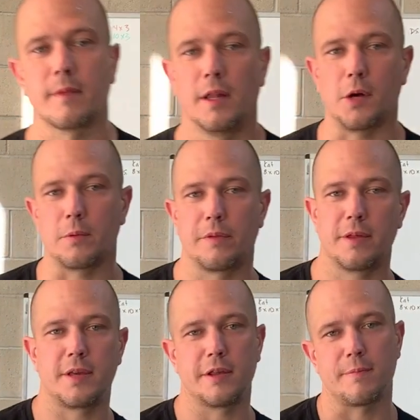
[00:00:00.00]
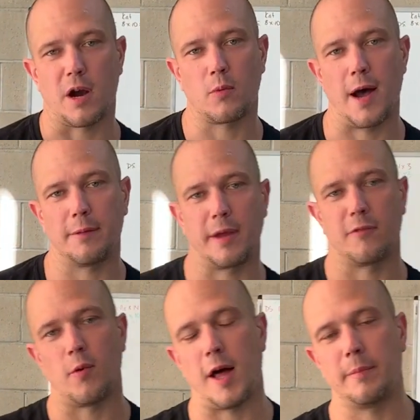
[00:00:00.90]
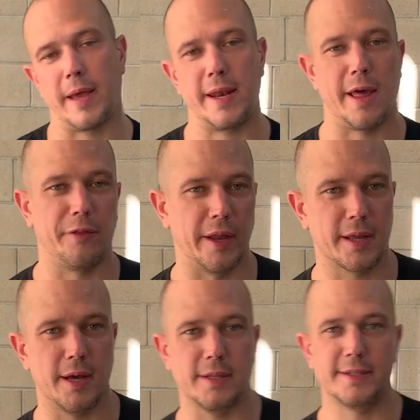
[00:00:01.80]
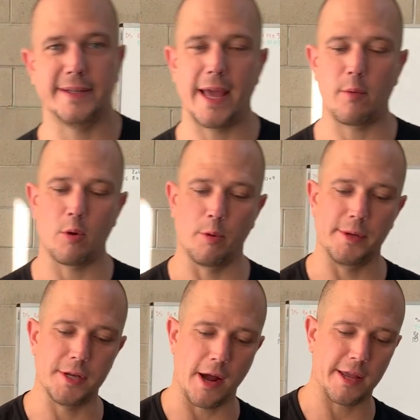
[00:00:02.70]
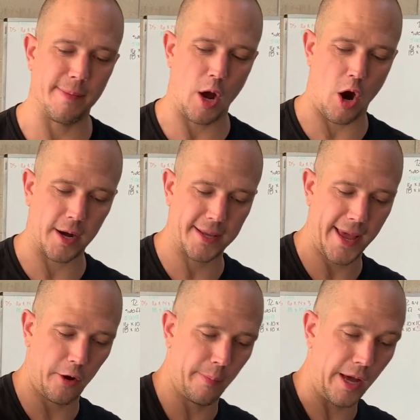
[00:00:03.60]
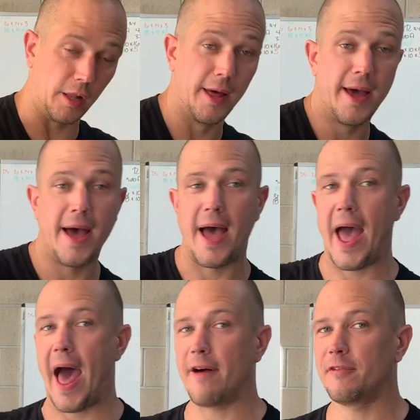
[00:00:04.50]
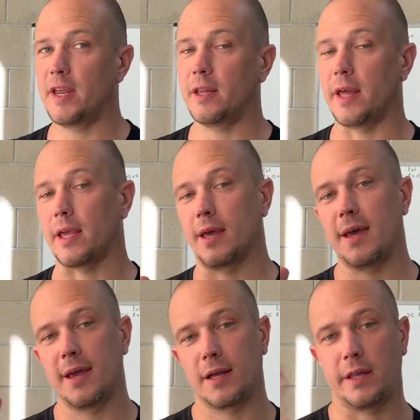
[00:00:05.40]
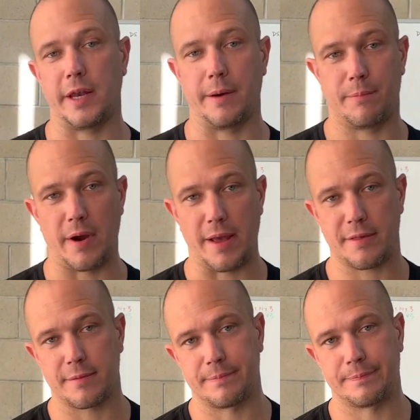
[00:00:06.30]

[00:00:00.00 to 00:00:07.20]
Hello, this is Mark Wildman of Wildman Athletica, and today we will be talking about our kettlebell half kneeling clean and press.